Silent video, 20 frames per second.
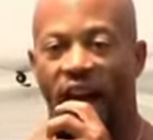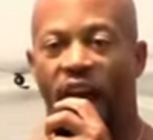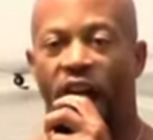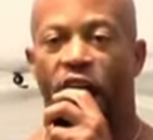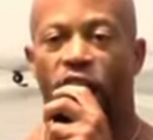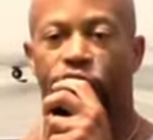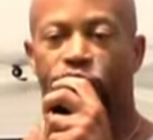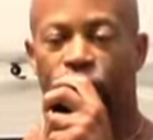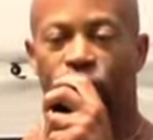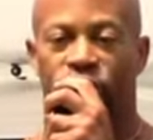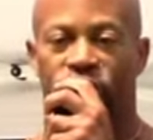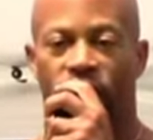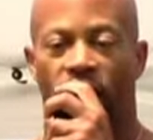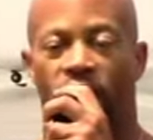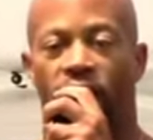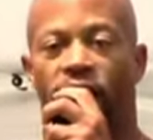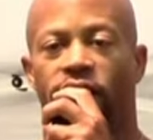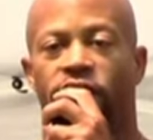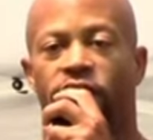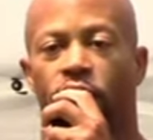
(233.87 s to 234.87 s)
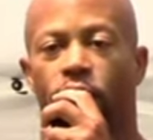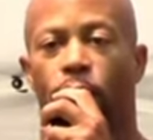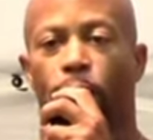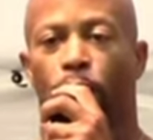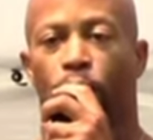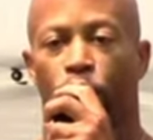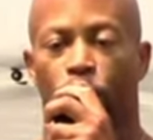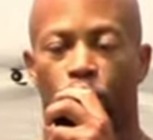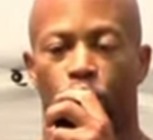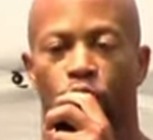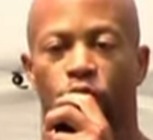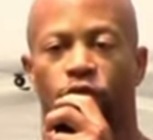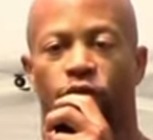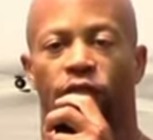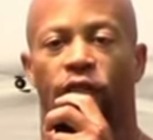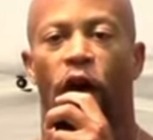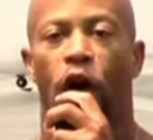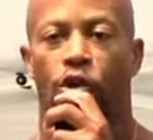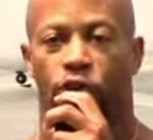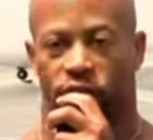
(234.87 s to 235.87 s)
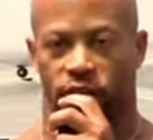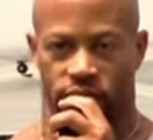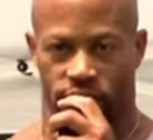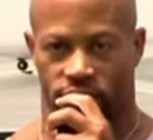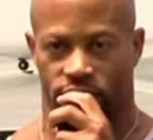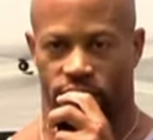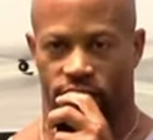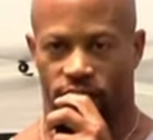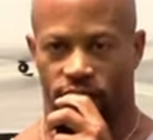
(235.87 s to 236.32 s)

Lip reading: Exercise improves focus.